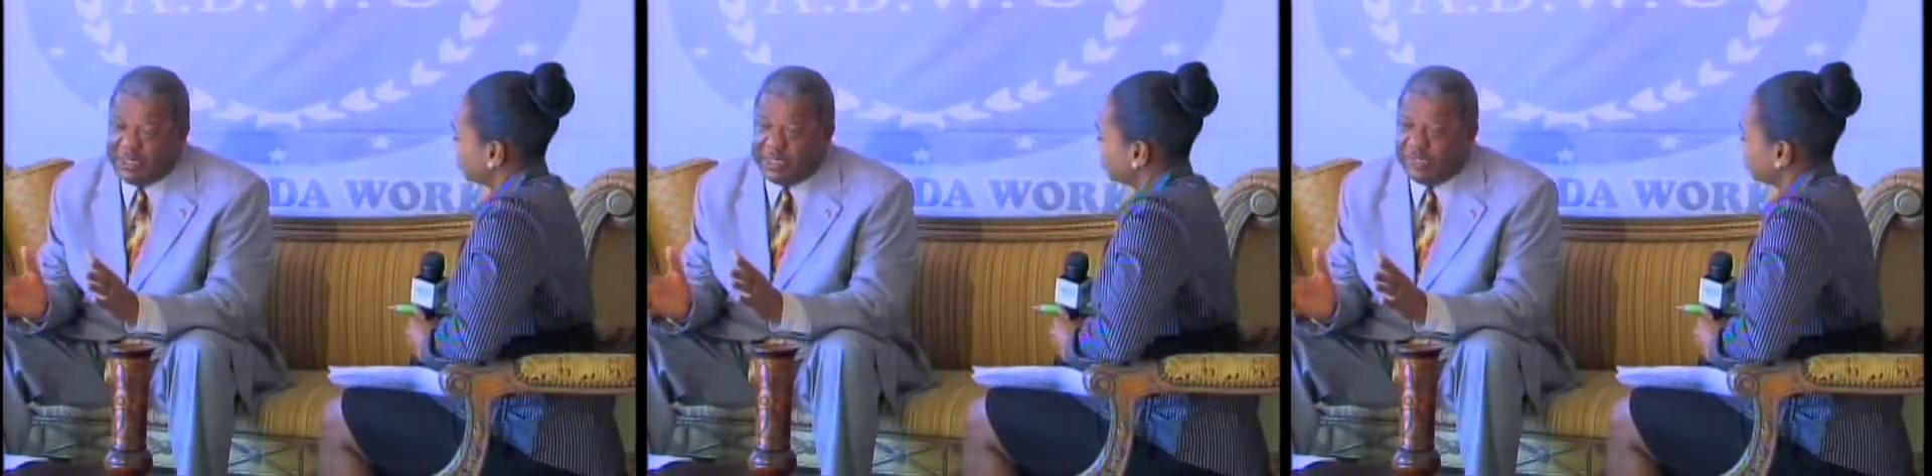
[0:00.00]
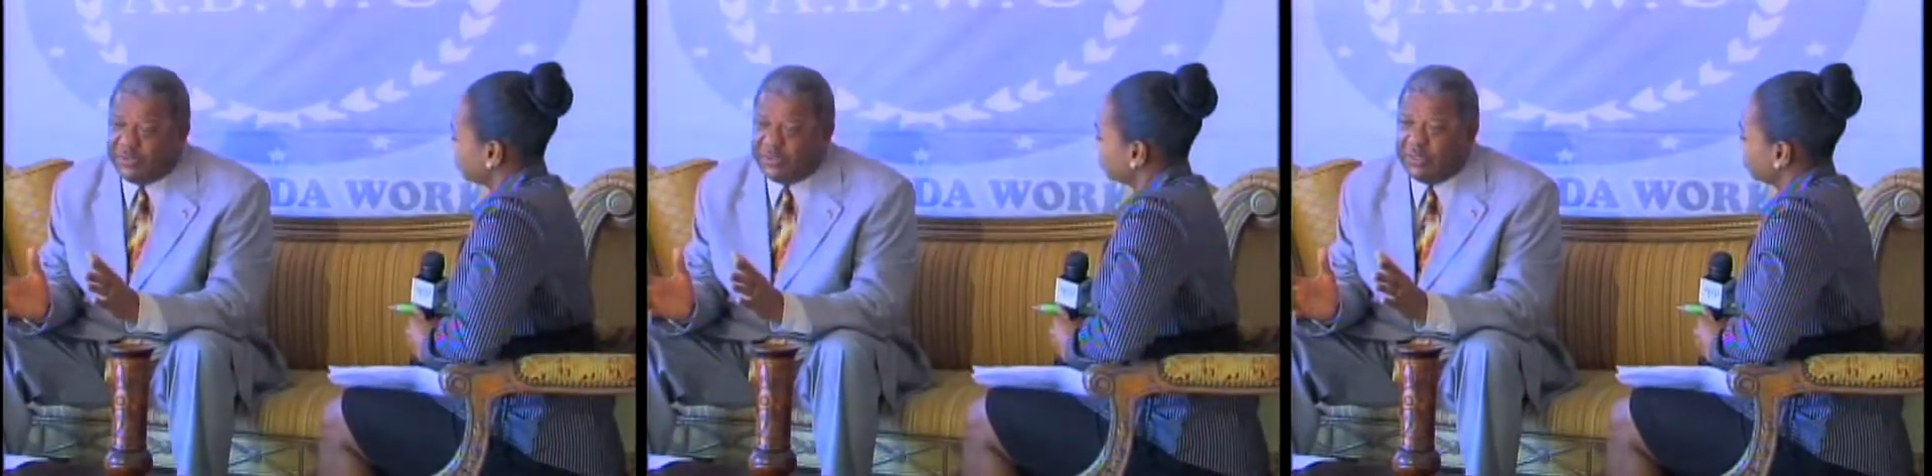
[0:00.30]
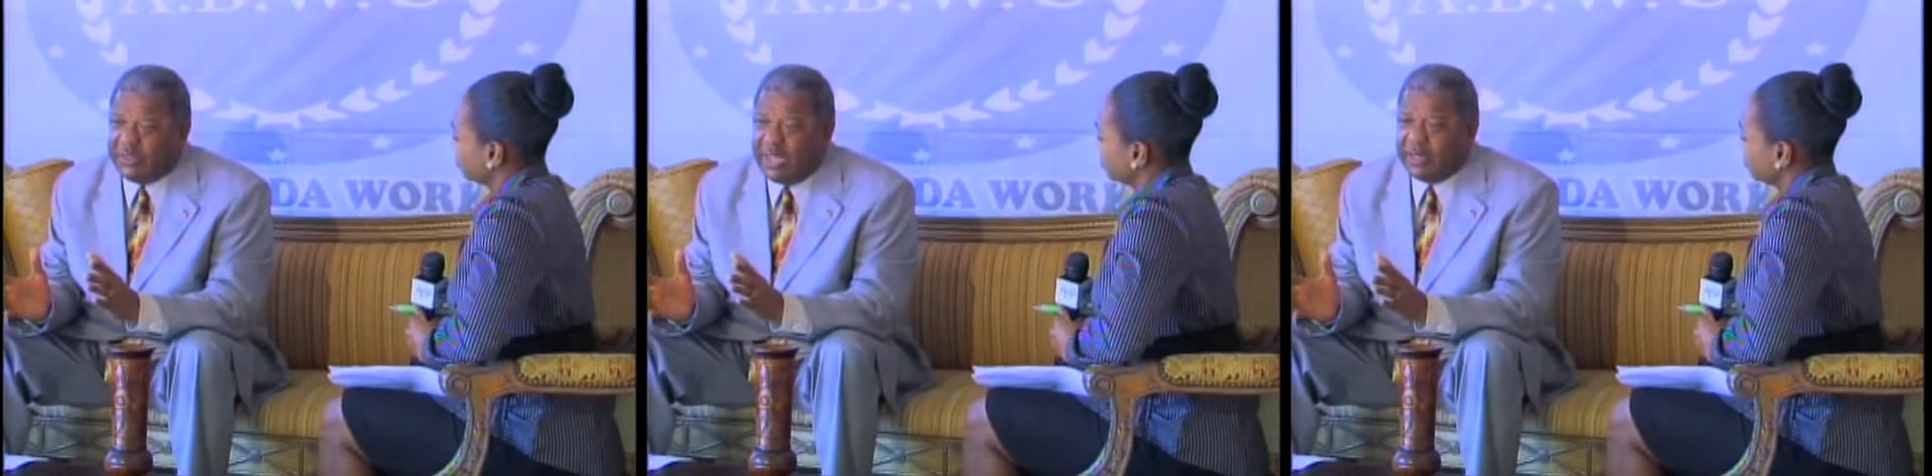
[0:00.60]
In addition
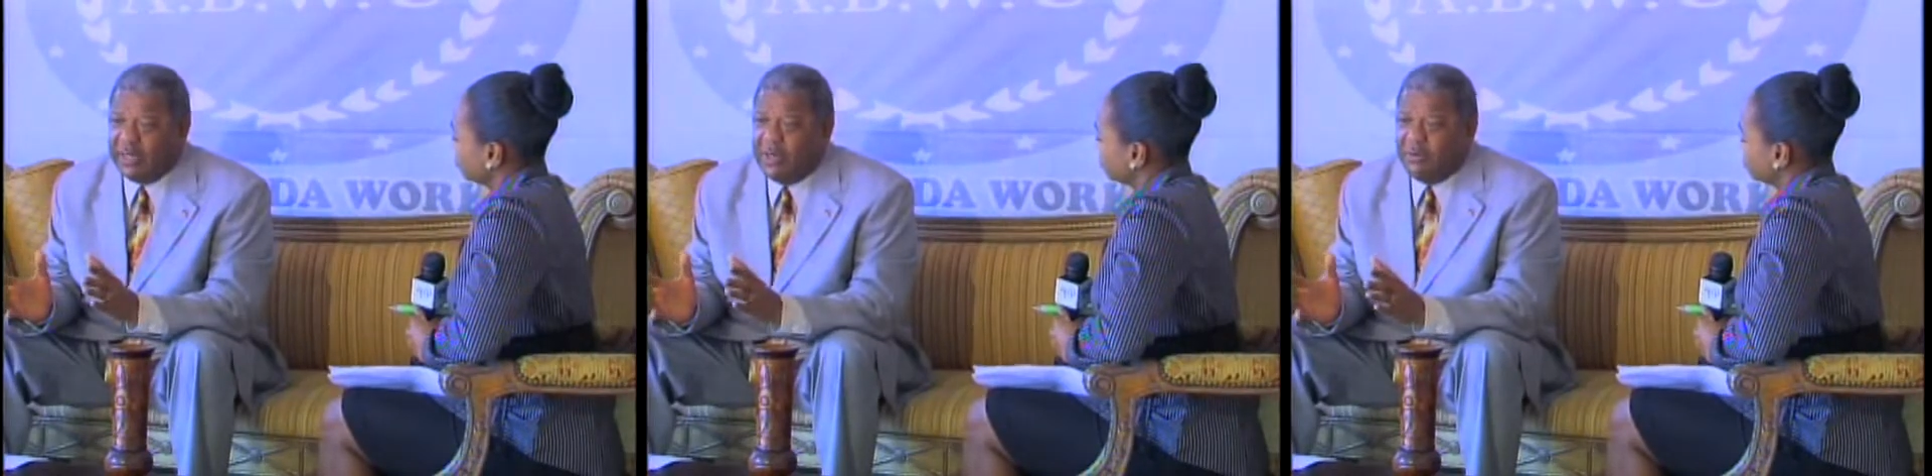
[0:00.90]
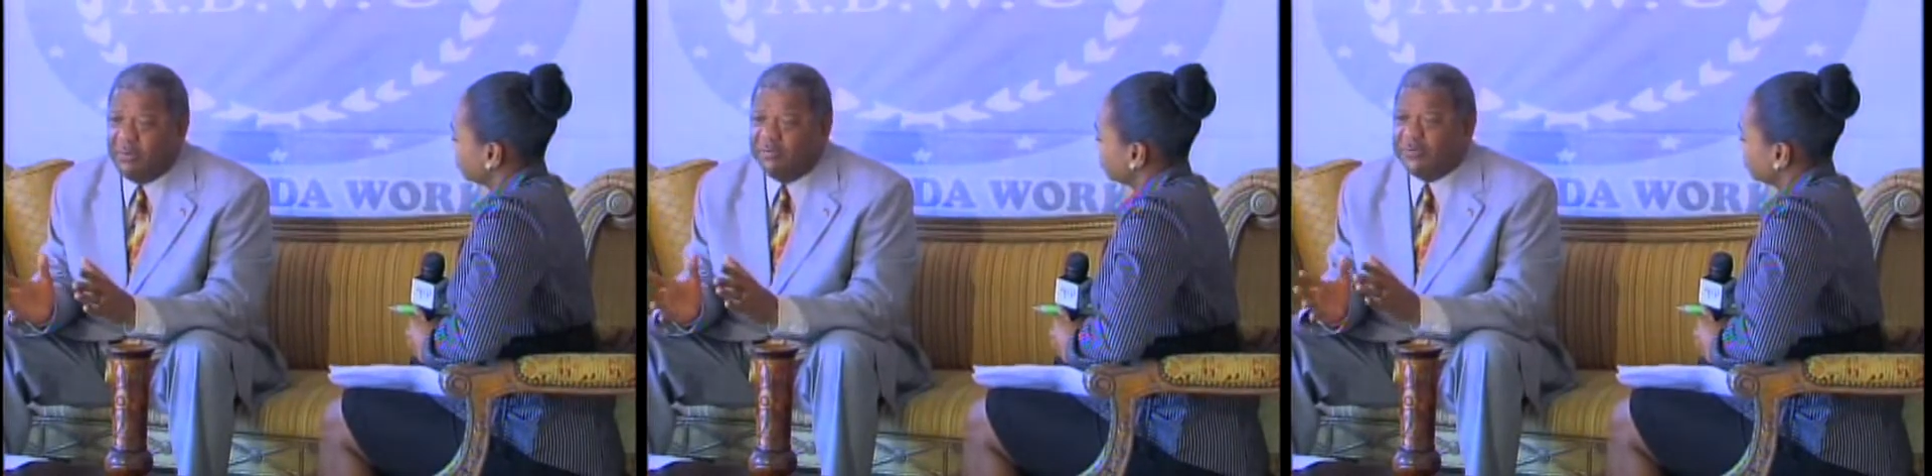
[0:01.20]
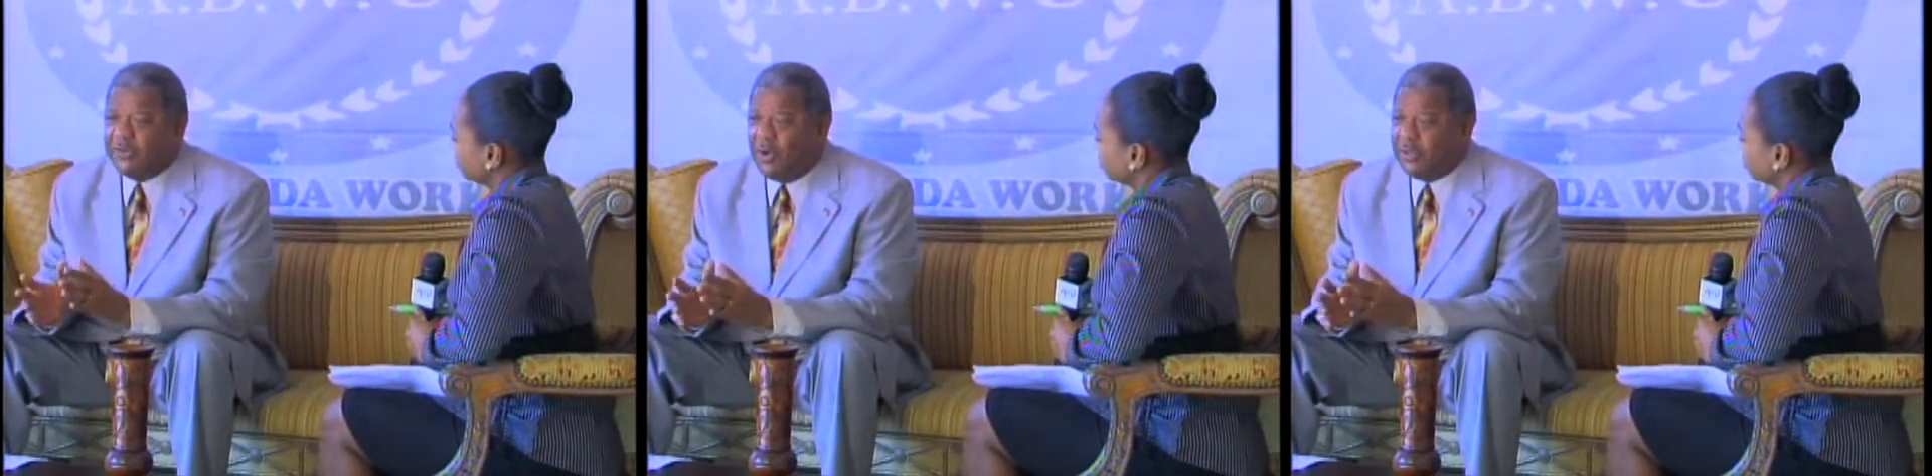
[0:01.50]
to that, we have
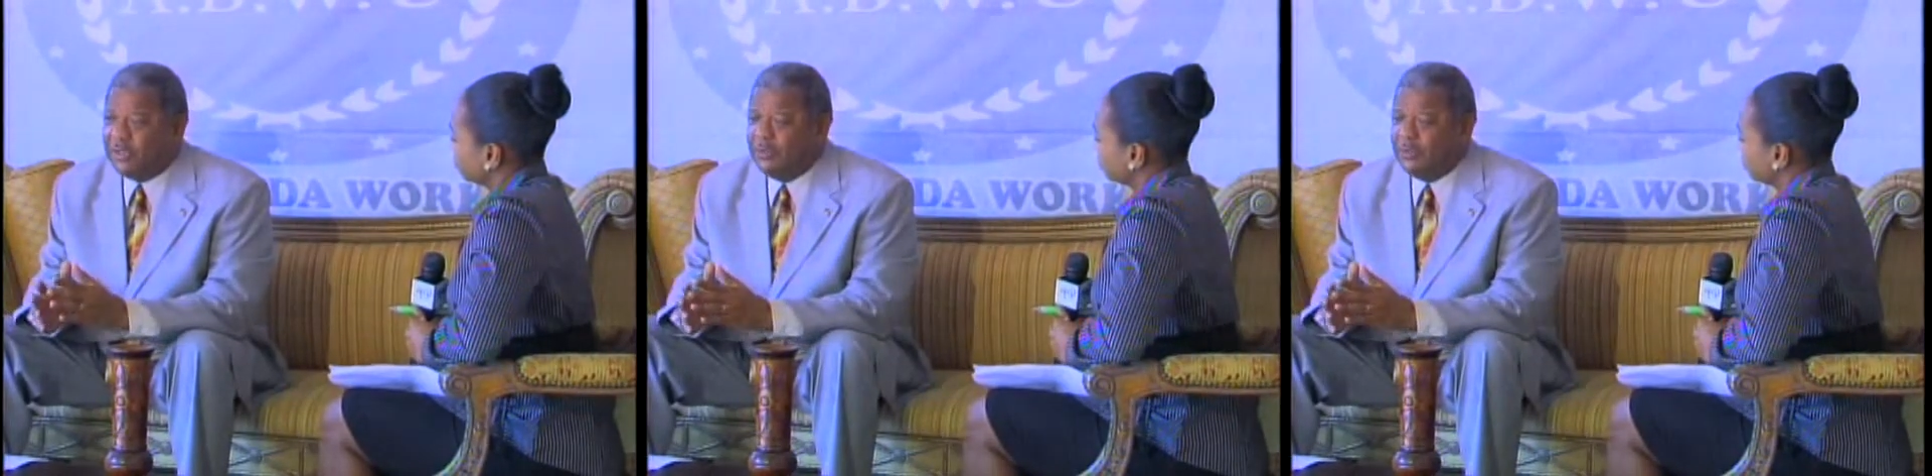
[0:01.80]
sought